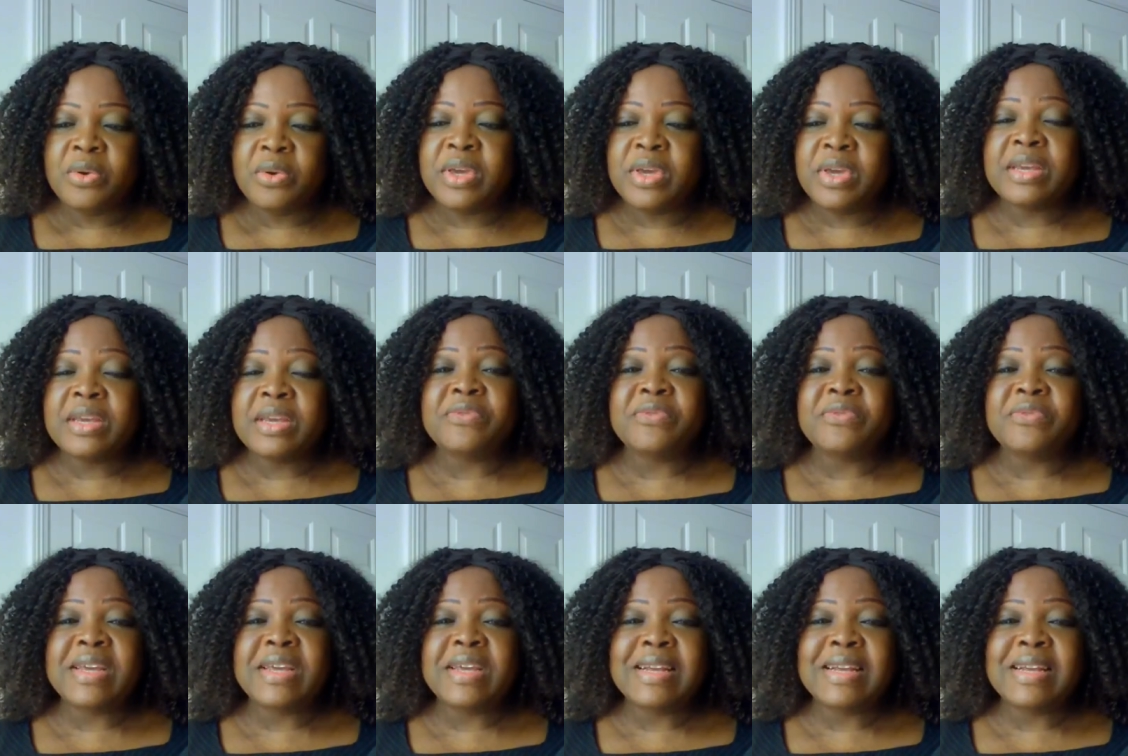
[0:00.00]
You
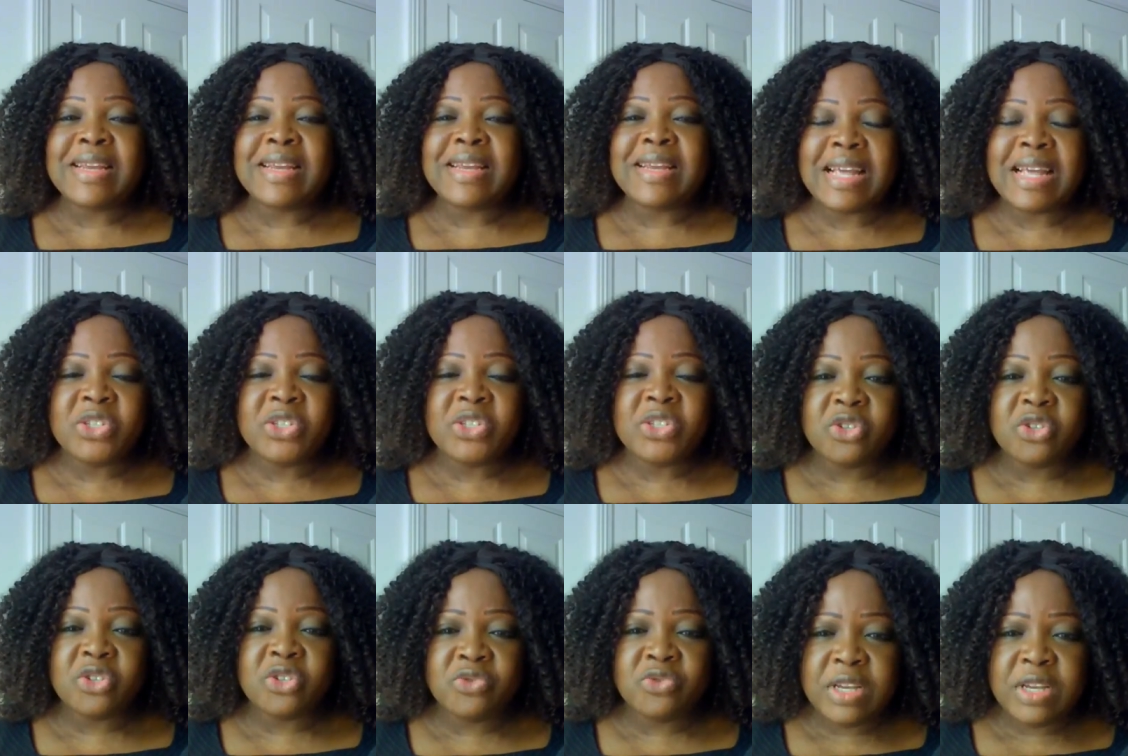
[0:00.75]
reignite
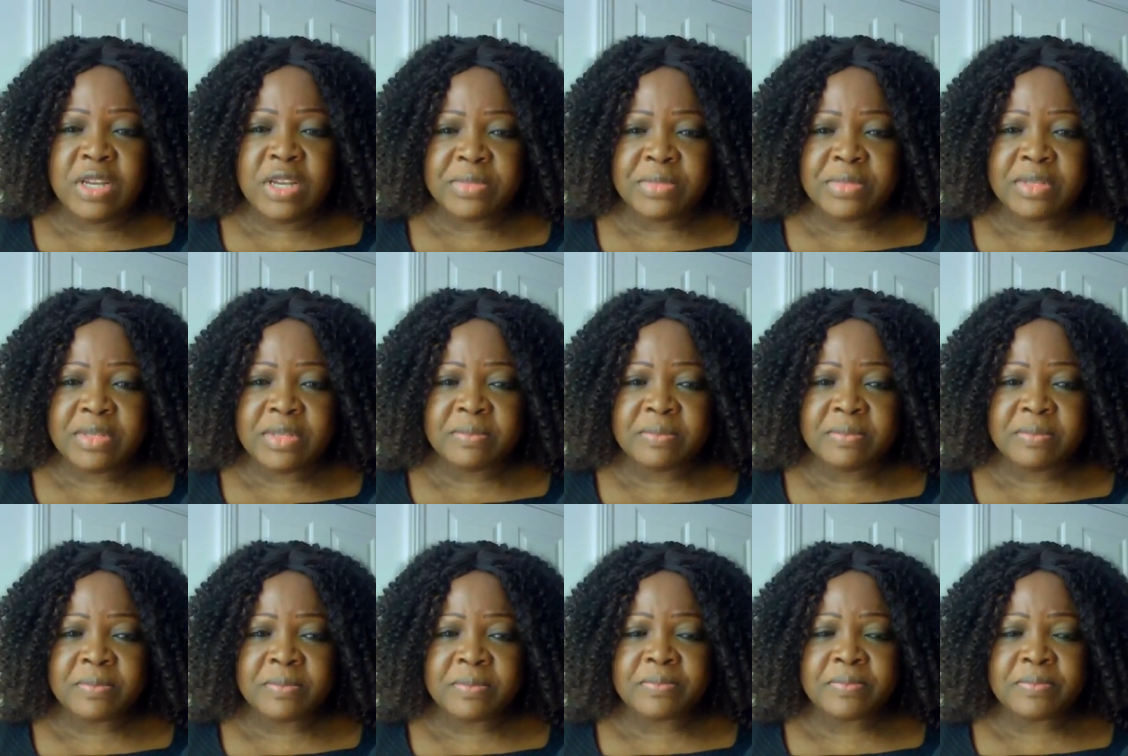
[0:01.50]
your dreams.